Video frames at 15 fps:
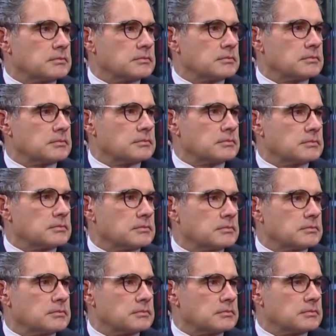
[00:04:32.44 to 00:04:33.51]

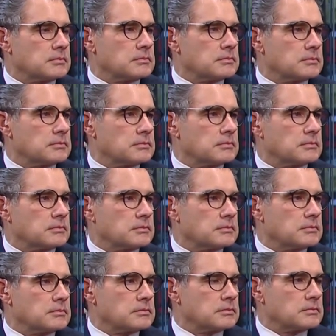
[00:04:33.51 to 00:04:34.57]

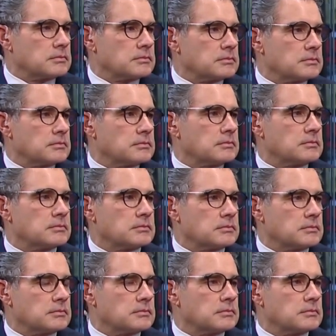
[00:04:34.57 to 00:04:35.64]

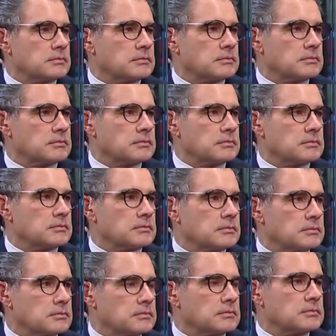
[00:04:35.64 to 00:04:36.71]

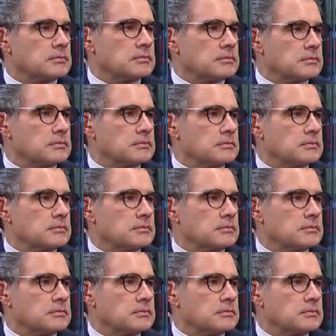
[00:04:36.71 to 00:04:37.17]
(not speaking)